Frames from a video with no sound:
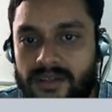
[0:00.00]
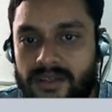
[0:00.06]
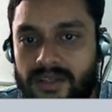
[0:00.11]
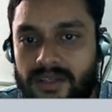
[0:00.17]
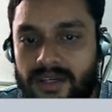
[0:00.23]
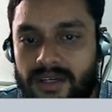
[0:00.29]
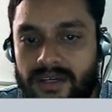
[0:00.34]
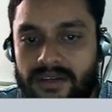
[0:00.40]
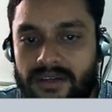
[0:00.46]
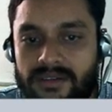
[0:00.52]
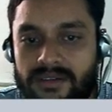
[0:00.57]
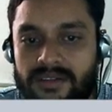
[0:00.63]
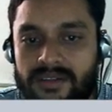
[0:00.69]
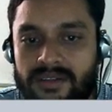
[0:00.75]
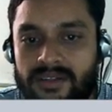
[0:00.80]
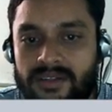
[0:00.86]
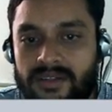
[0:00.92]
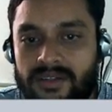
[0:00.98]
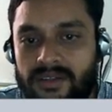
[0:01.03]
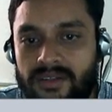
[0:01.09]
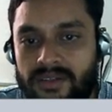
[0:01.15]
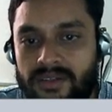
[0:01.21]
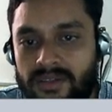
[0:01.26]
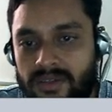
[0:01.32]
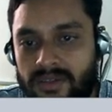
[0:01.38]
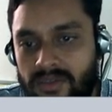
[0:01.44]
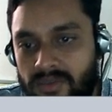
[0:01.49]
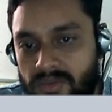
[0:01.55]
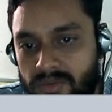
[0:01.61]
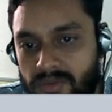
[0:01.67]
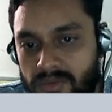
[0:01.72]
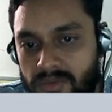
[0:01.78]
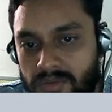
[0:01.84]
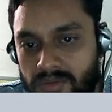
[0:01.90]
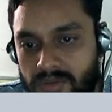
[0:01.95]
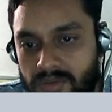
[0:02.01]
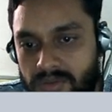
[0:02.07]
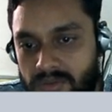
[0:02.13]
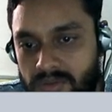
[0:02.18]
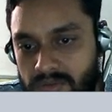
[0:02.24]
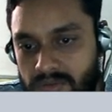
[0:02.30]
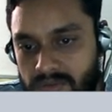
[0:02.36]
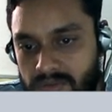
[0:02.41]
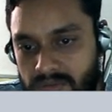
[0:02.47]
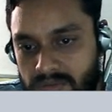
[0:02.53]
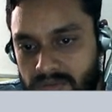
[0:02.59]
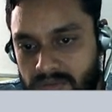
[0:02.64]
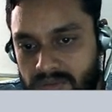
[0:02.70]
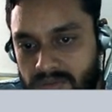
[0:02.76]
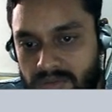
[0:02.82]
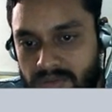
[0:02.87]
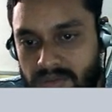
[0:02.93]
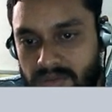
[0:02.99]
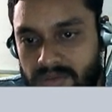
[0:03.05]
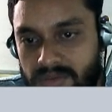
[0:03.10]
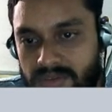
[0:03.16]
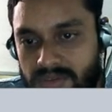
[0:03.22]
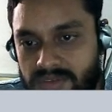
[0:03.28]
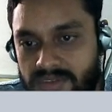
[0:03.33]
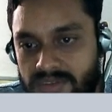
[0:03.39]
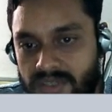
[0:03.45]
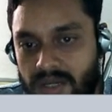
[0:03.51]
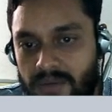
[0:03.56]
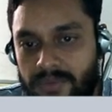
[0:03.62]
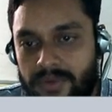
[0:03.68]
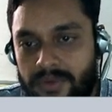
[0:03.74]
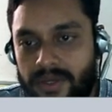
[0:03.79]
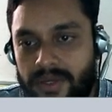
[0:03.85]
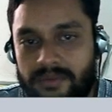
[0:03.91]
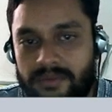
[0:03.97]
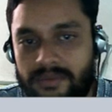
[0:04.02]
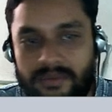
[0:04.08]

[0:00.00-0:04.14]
Correct. So this is how you can